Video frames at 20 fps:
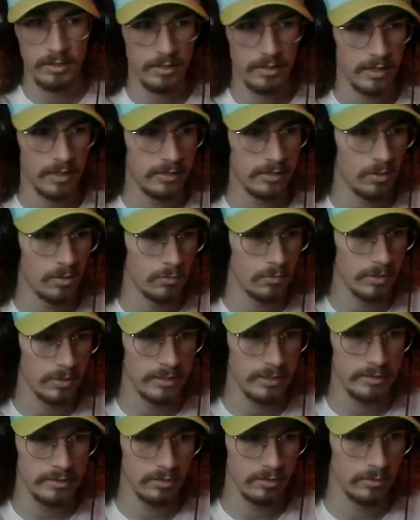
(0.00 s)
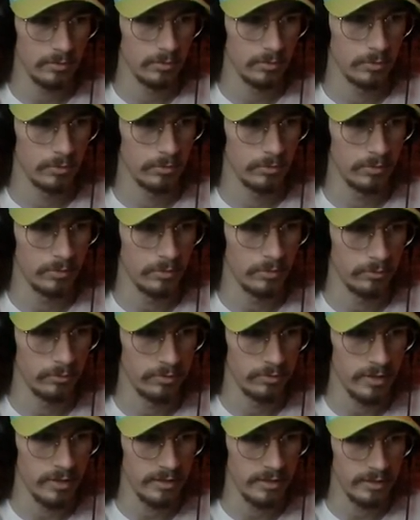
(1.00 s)
I don't like the little little
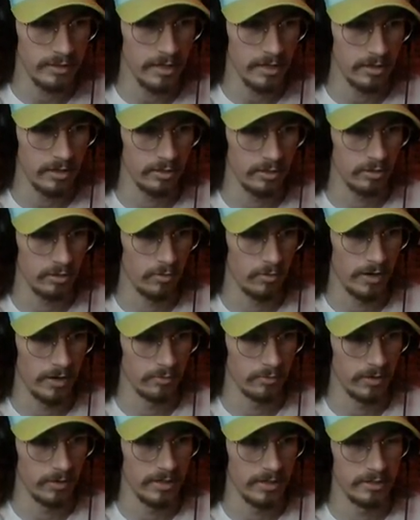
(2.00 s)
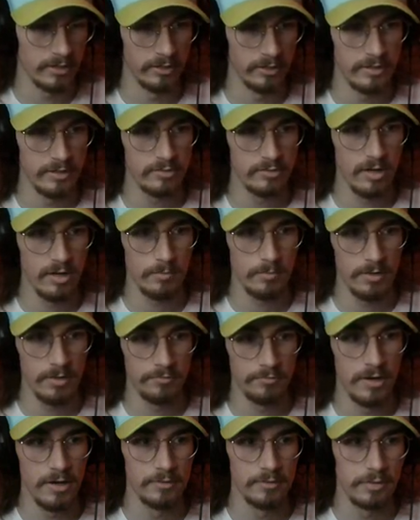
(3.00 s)
thing you got on the ground right here. That's not my
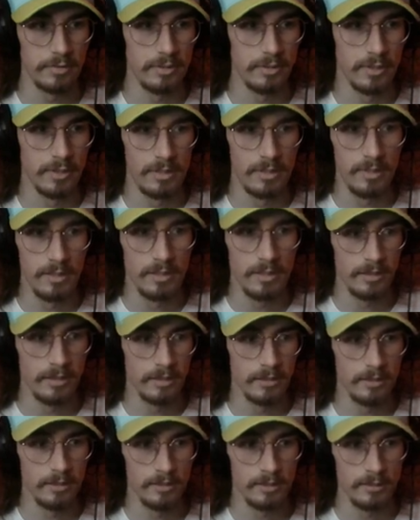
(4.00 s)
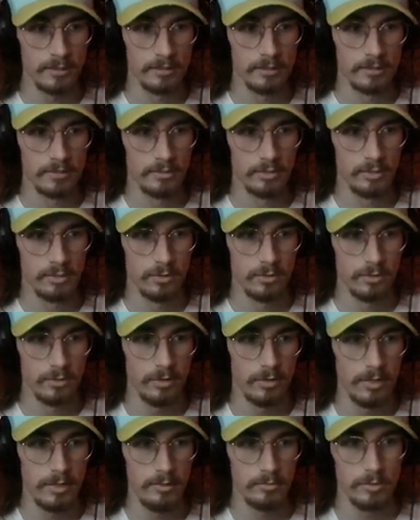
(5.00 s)
favorite. Uh, turn on the
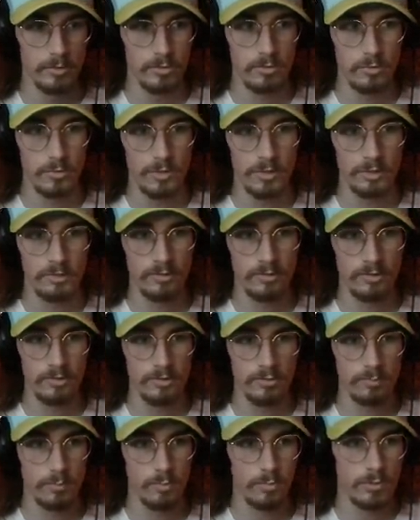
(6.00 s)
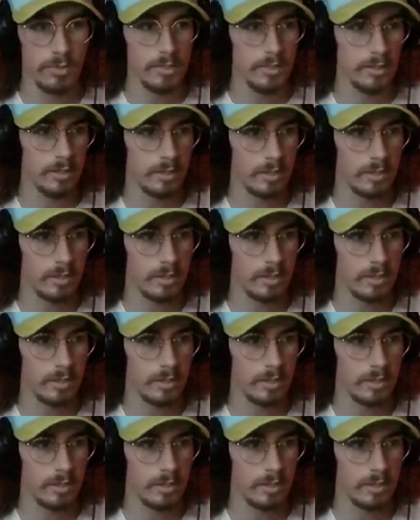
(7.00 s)
light real quick because it's spooky.